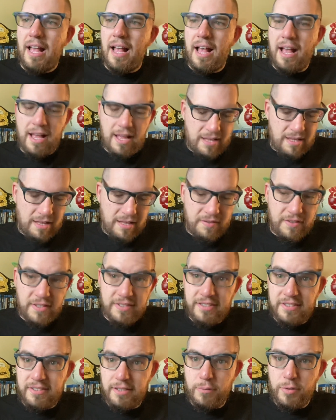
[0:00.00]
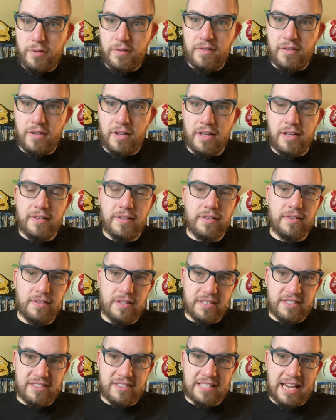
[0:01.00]
Uh, this is a movie,
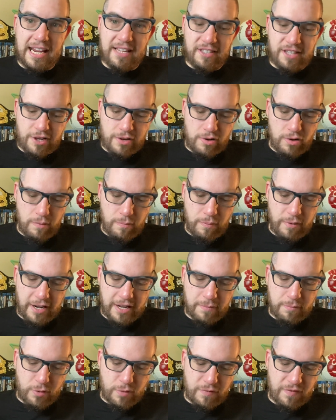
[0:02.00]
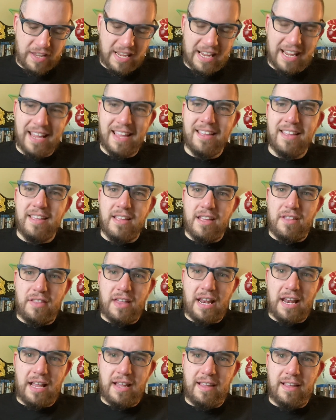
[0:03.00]
a Stanley Kubrick movie
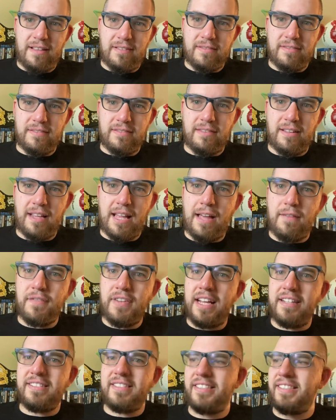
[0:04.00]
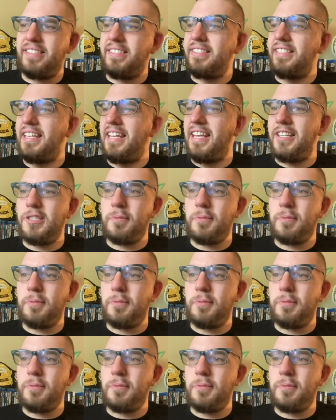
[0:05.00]
that I have yet to see.